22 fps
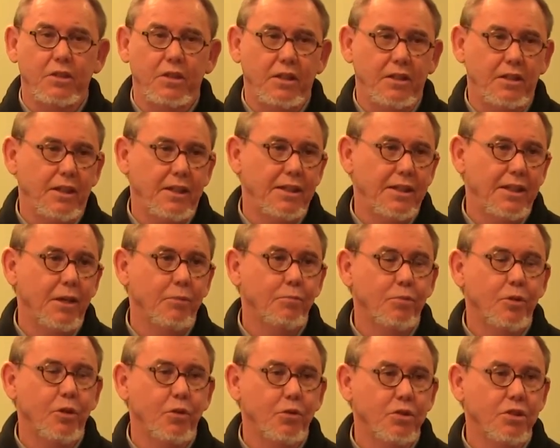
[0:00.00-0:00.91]
I'd
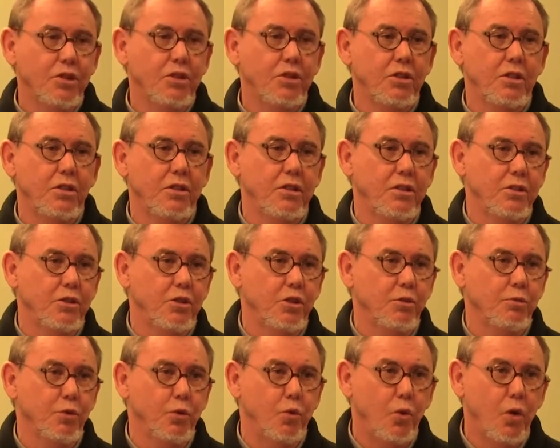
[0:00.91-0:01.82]
lump those into the
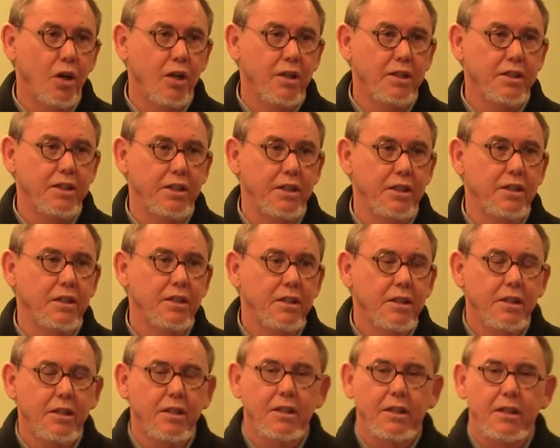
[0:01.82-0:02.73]
term quality,
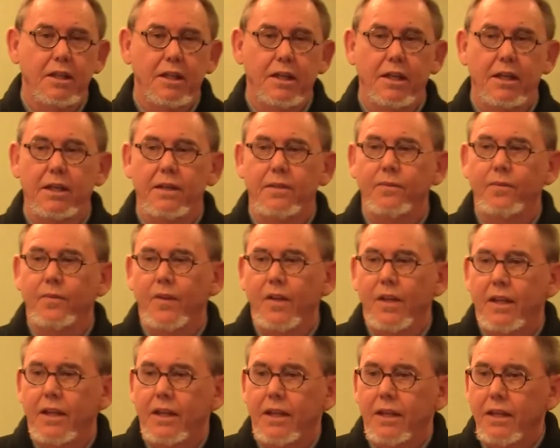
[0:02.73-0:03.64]

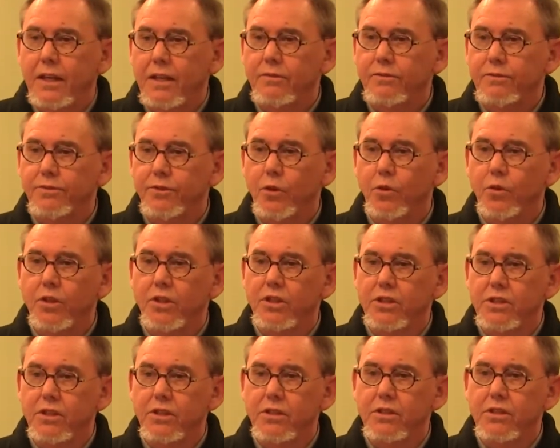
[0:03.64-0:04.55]
it
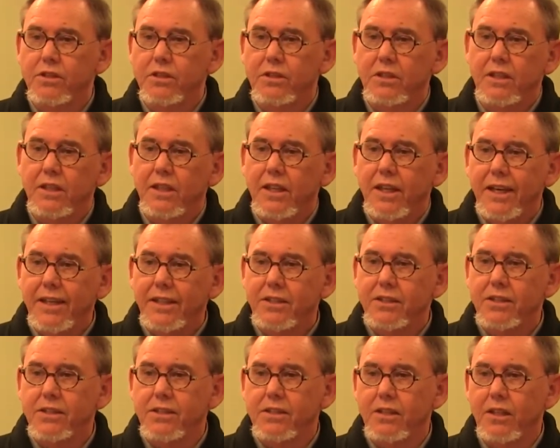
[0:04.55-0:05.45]

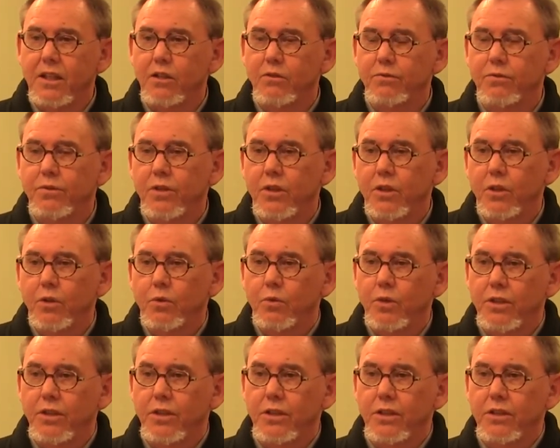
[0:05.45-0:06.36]
aligns itself
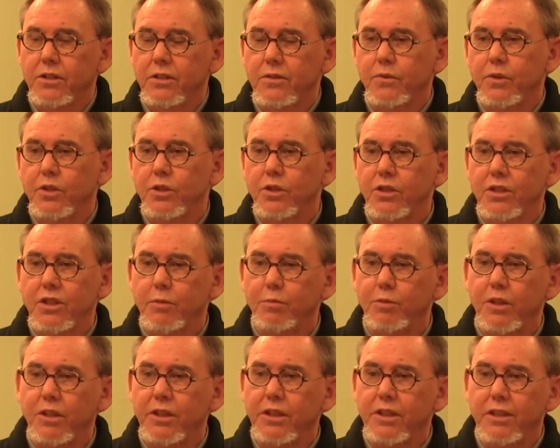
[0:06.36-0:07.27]
with
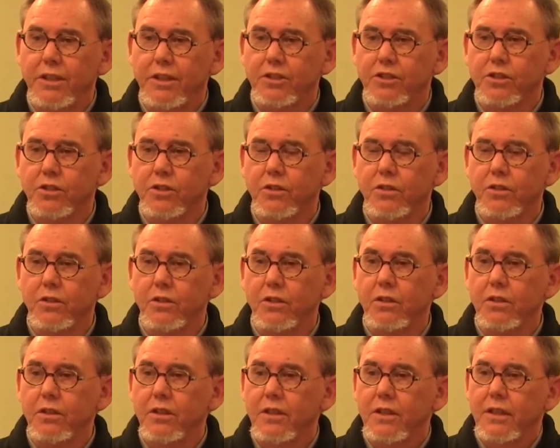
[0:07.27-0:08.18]
typically
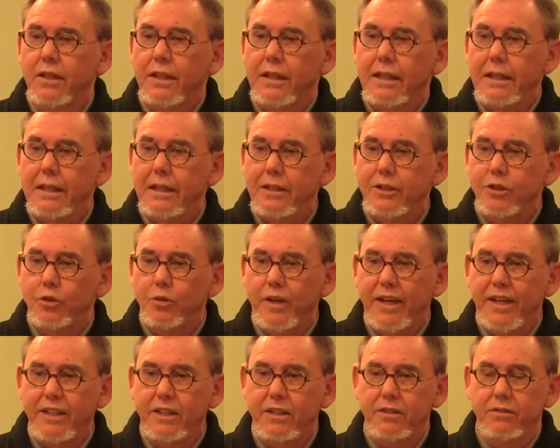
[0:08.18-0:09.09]
external
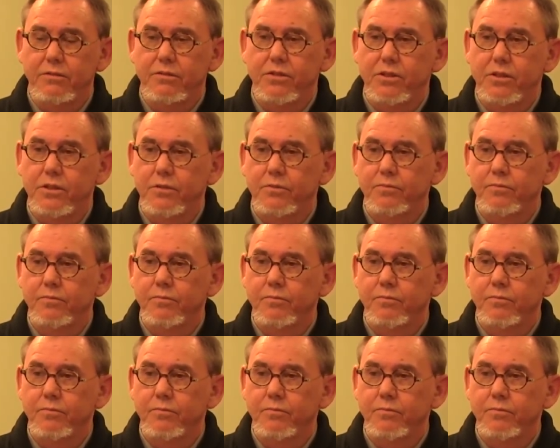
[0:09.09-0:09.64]
directives.